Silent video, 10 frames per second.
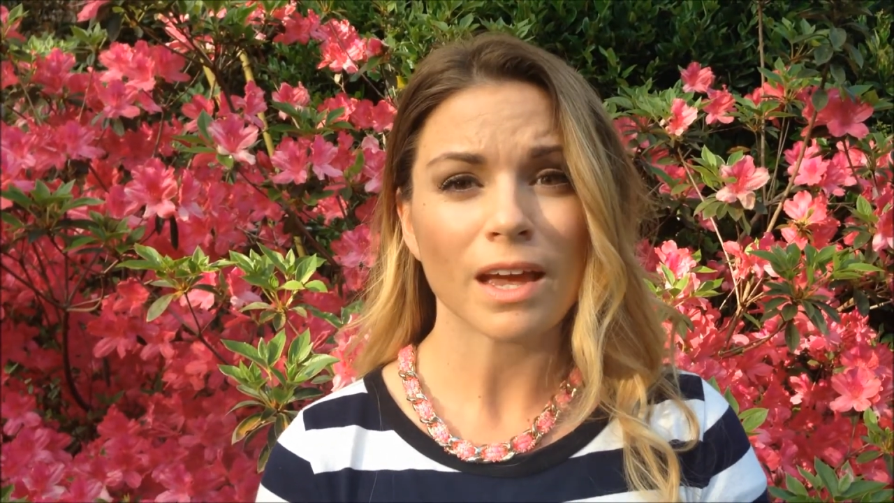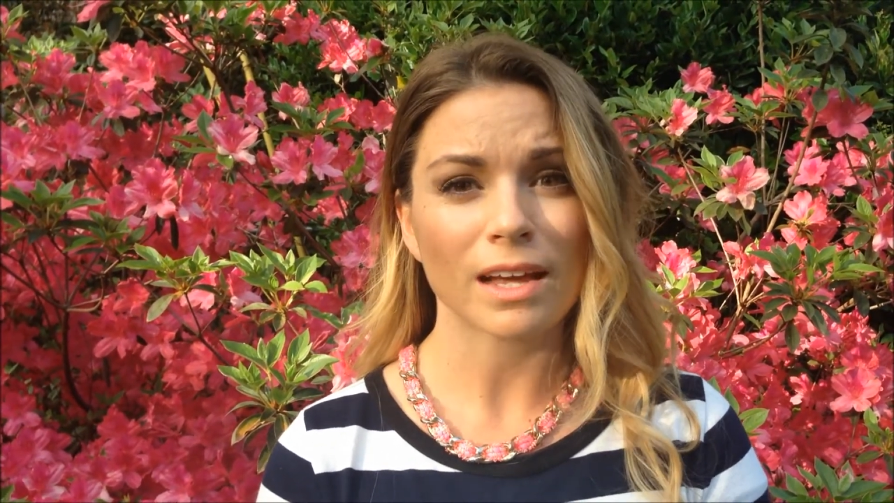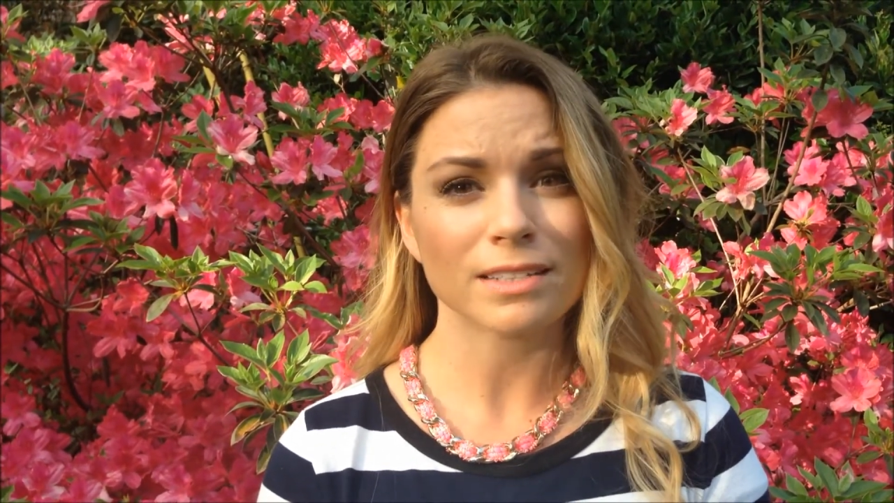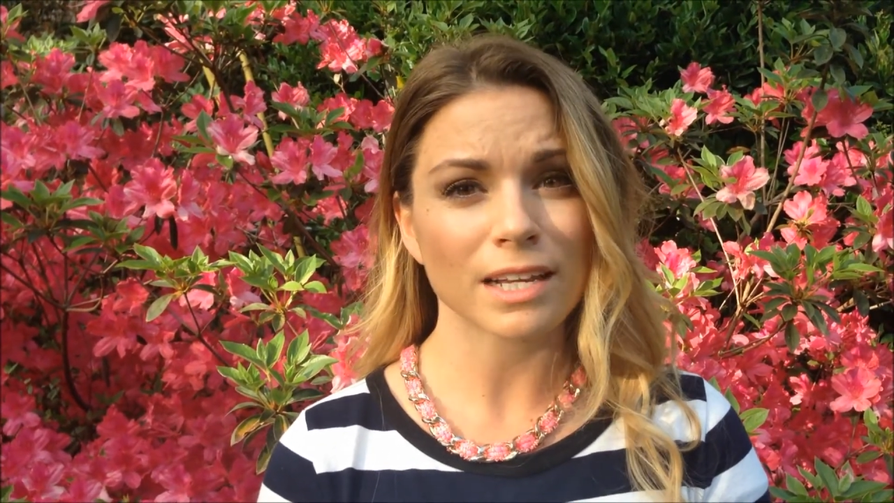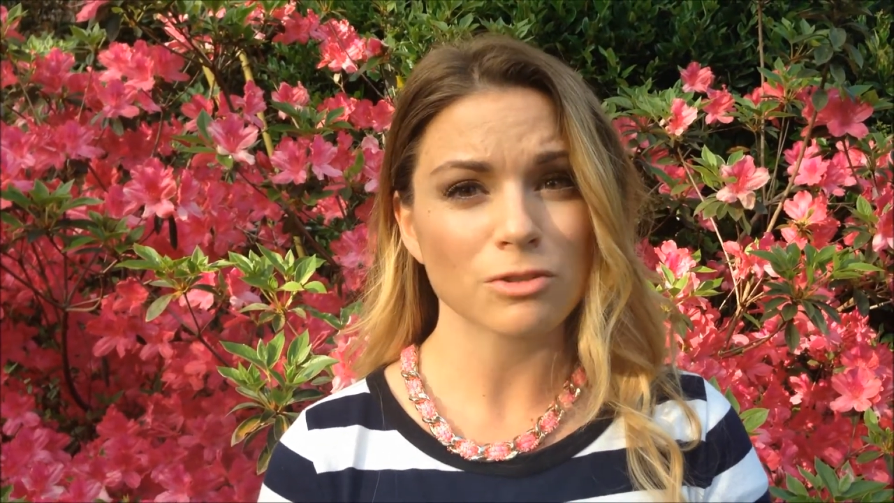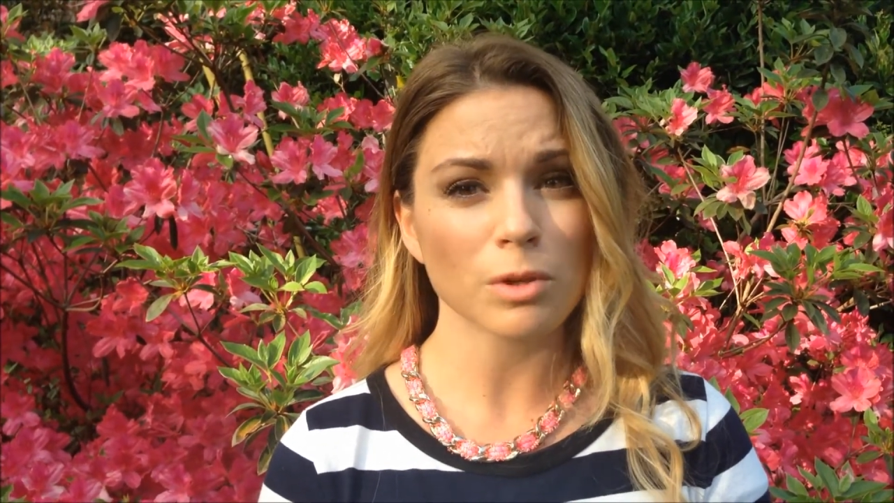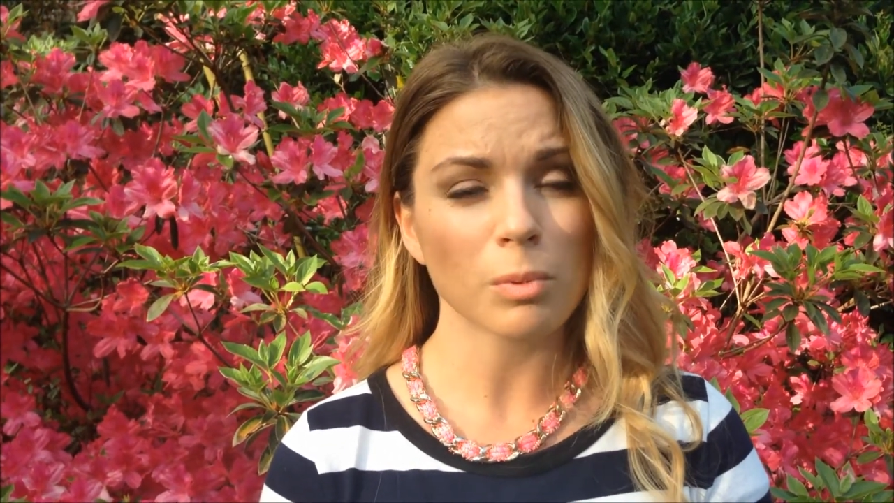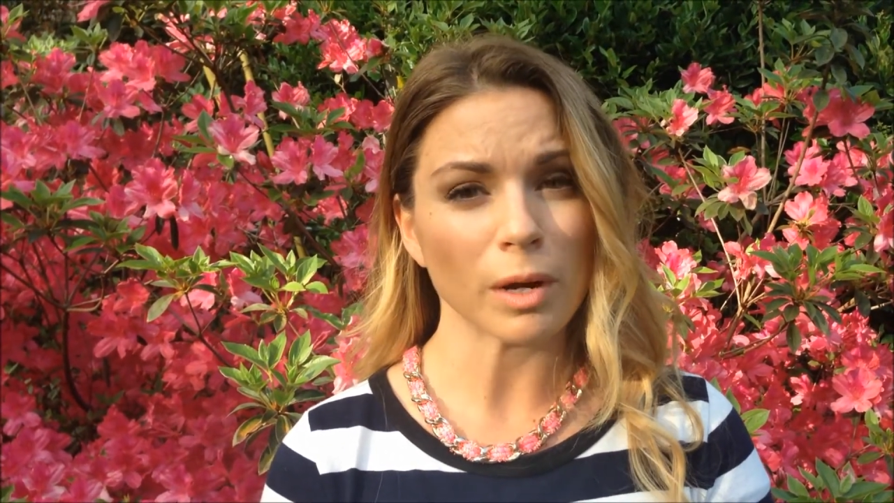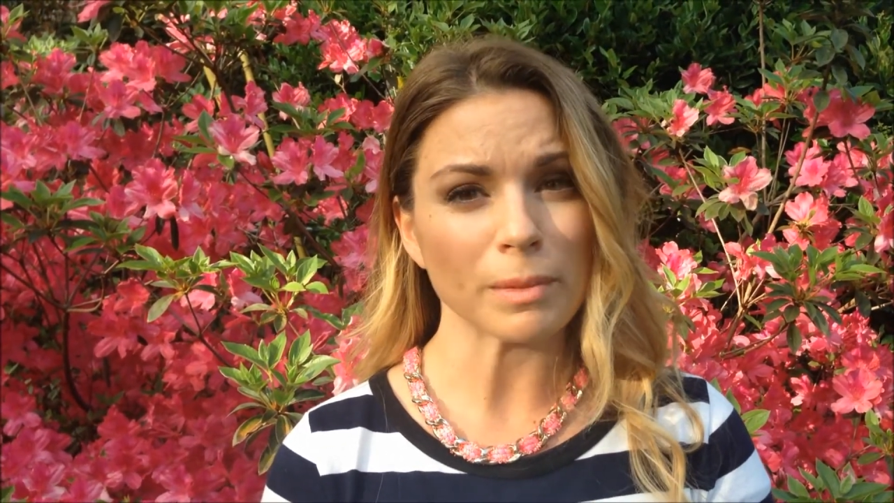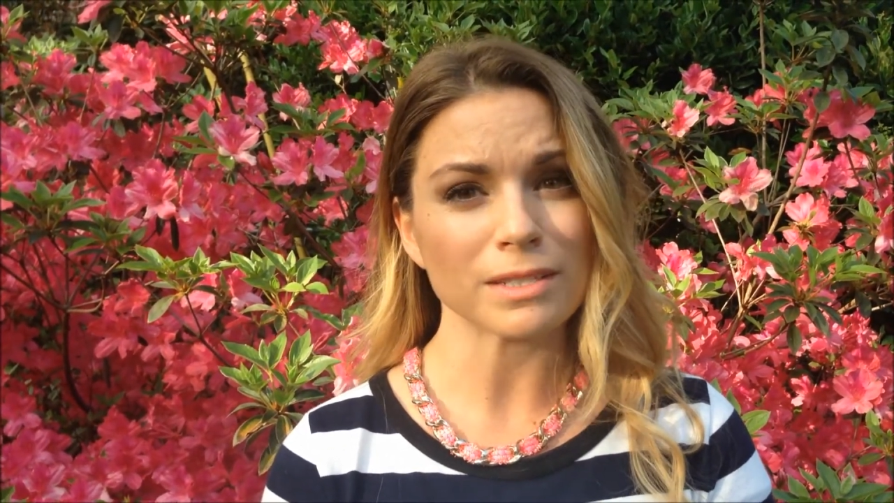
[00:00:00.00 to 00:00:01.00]
and schedule
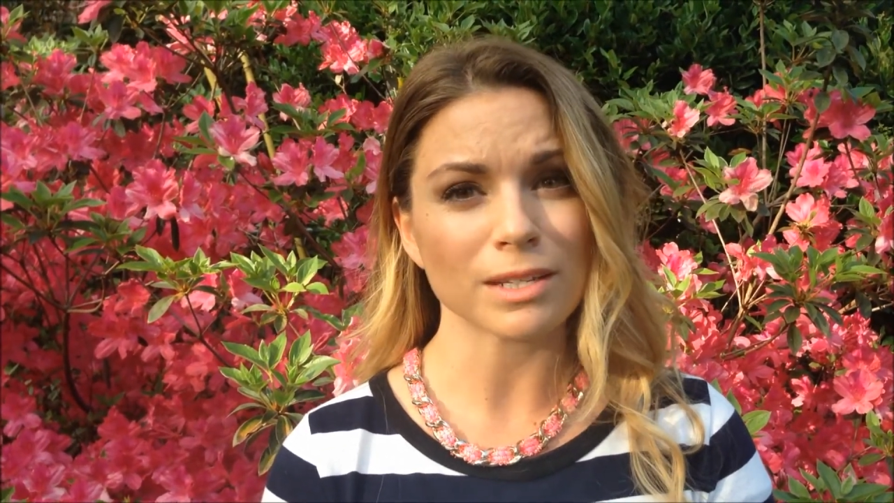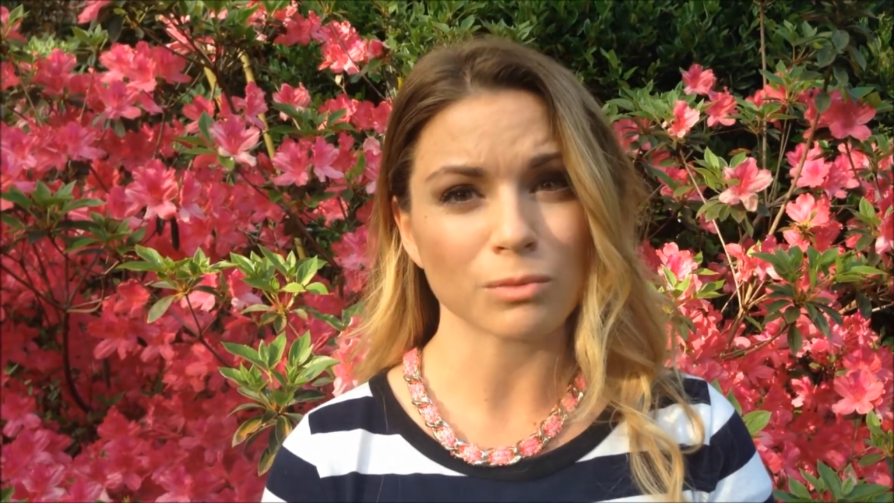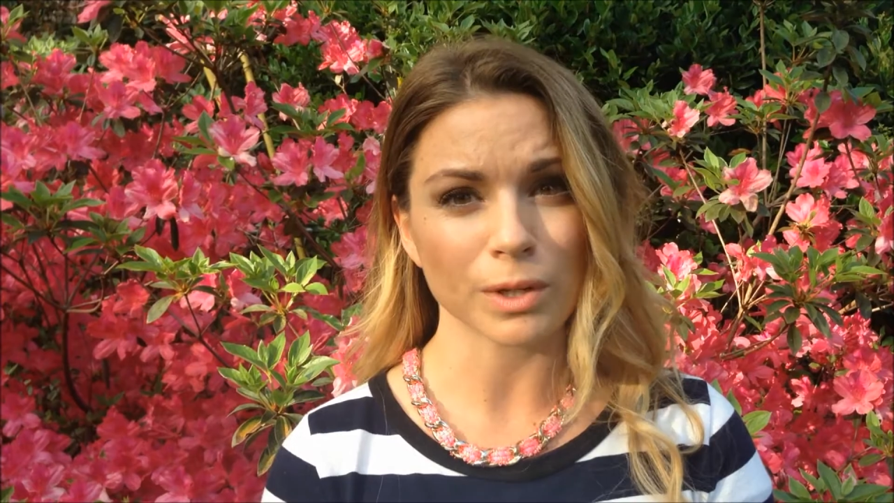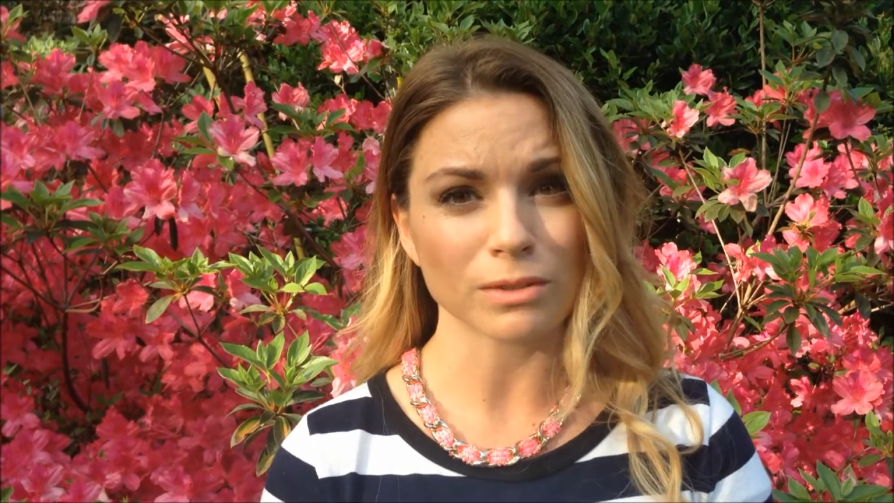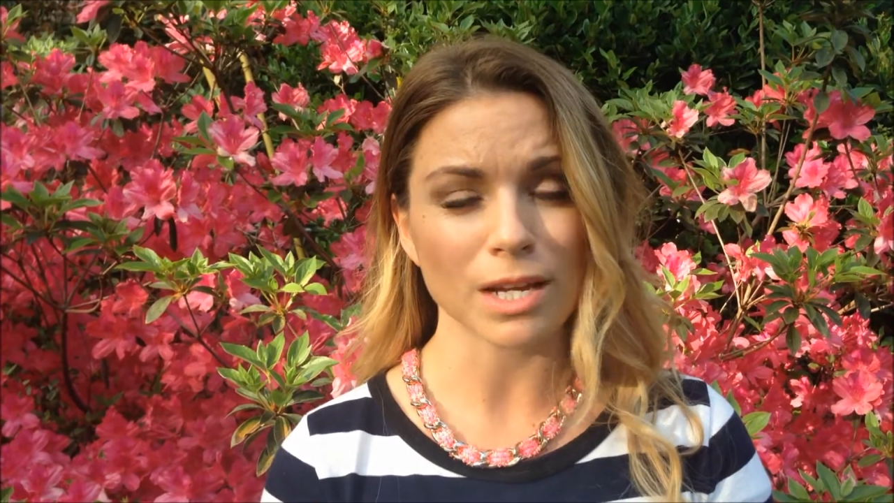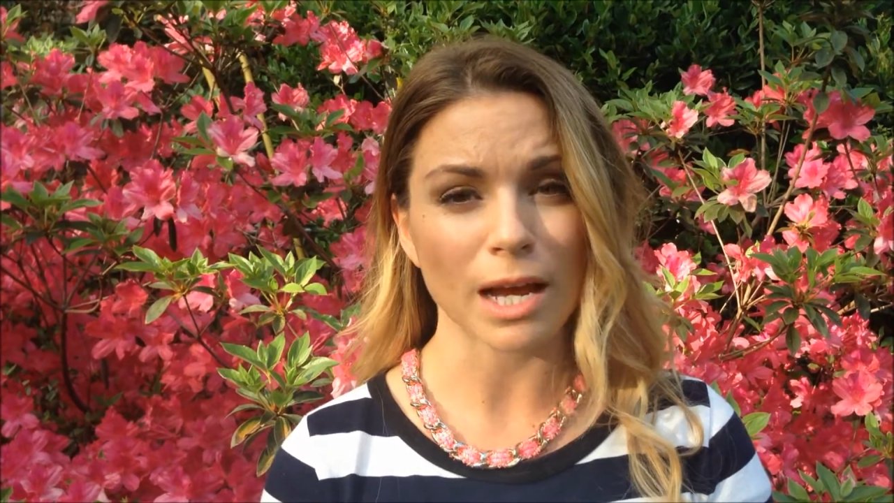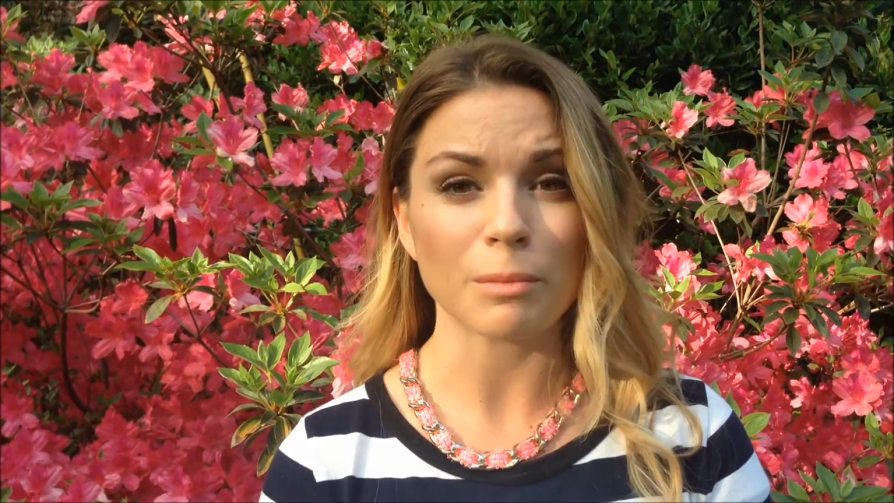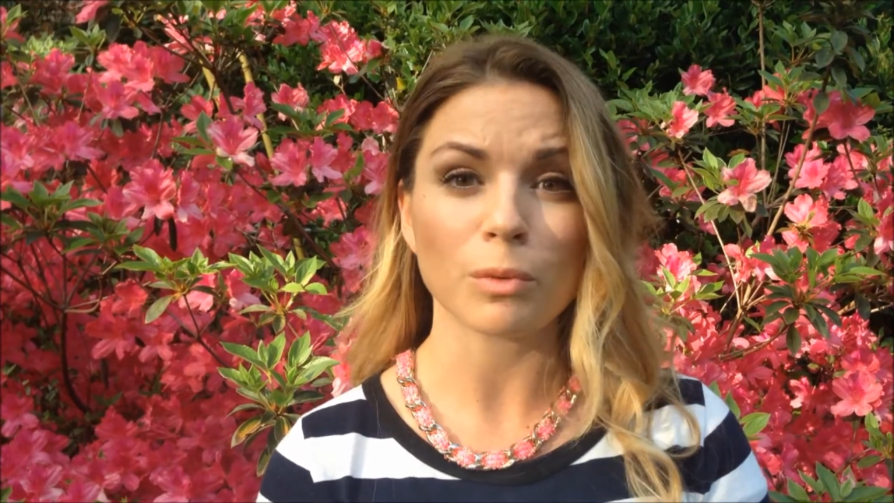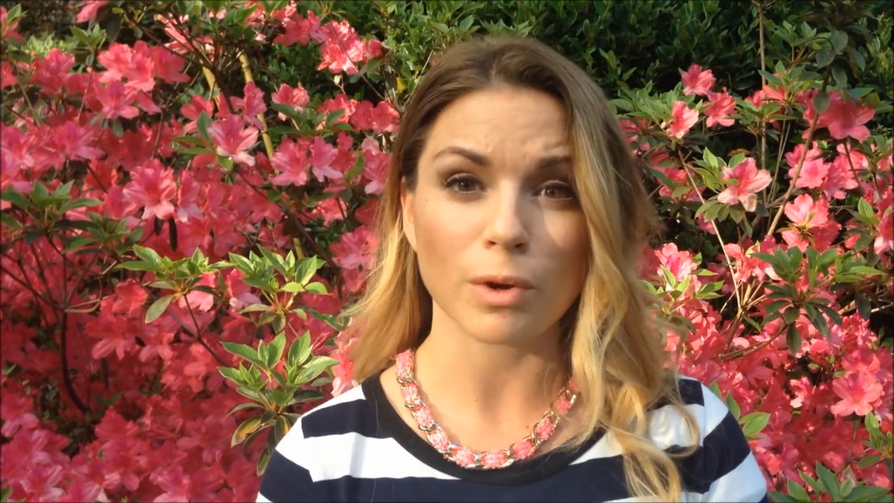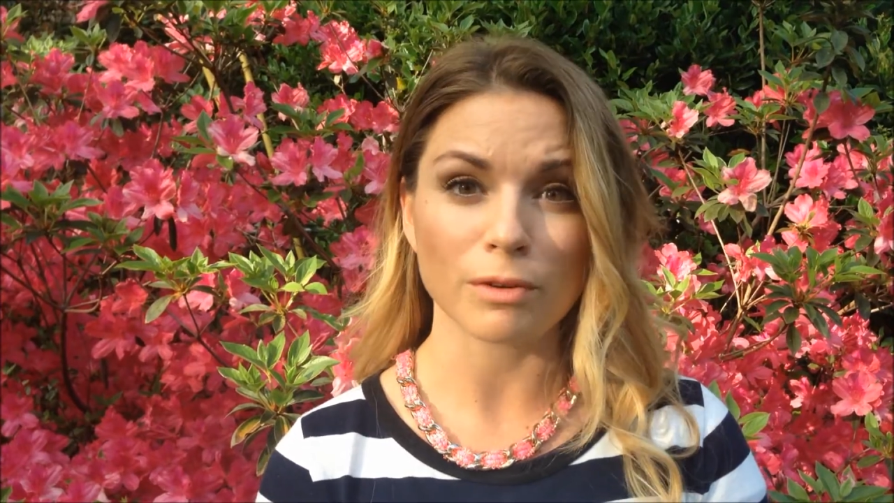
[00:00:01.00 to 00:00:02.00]
appointments in real
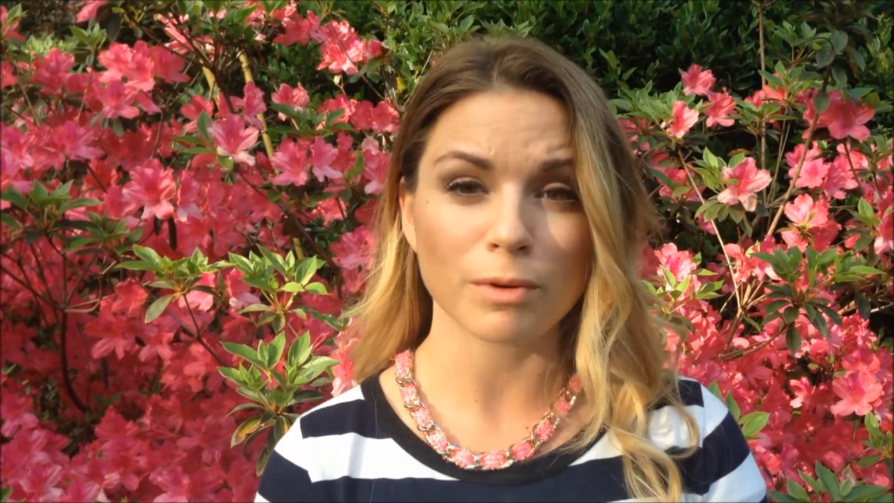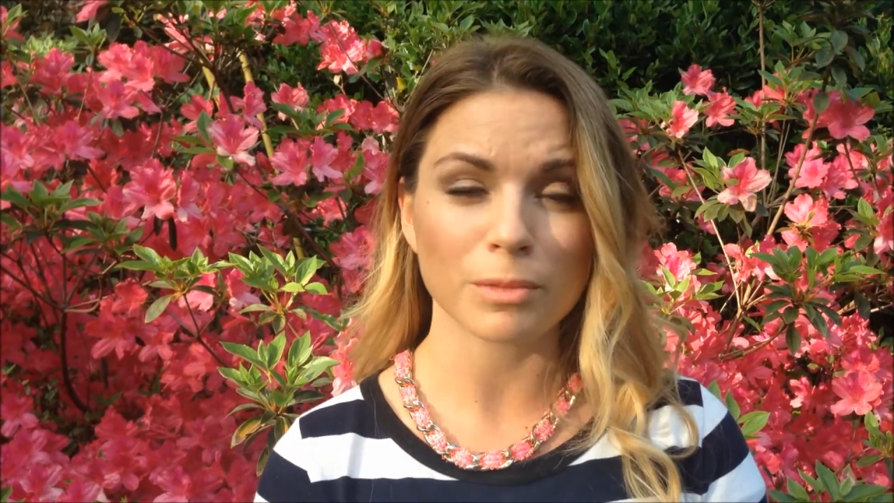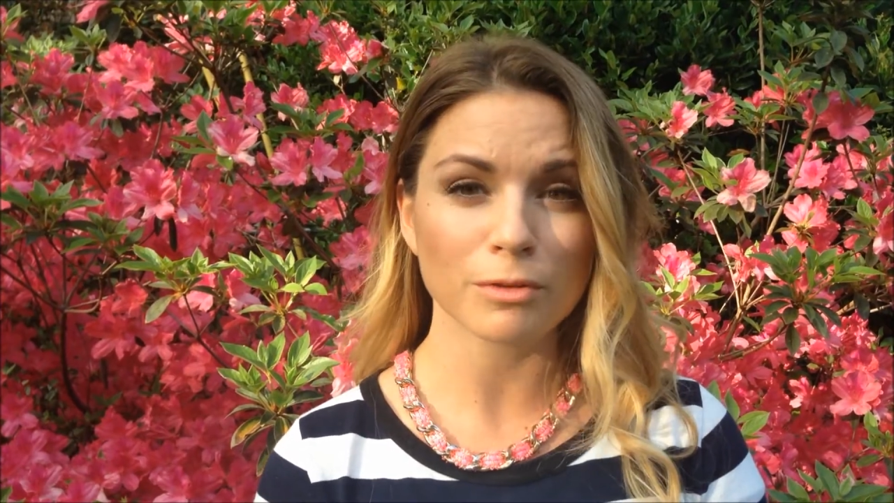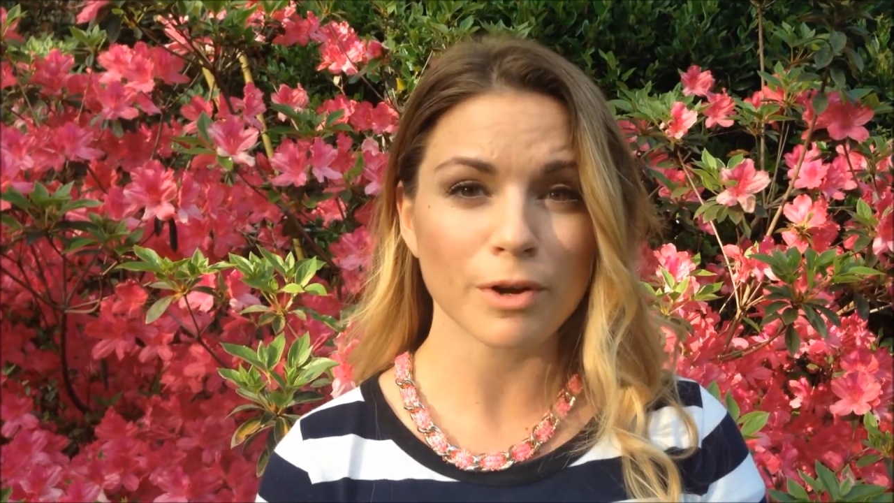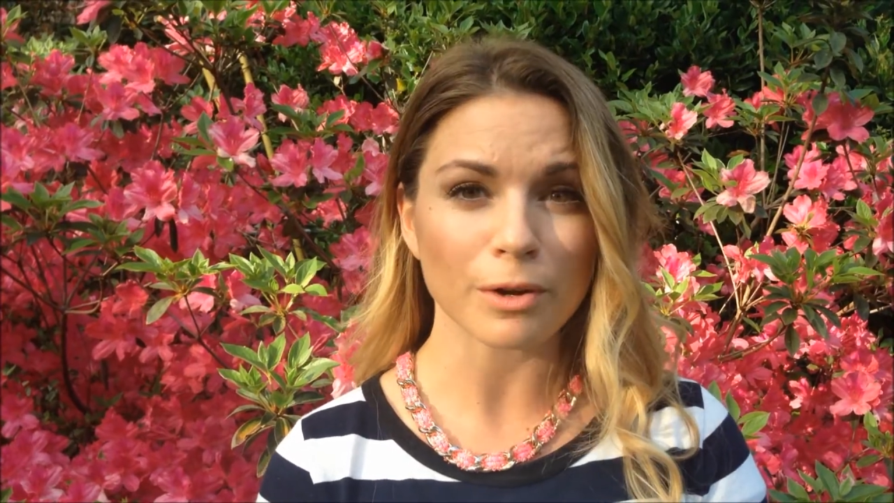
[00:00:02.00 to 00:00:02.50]
time right from their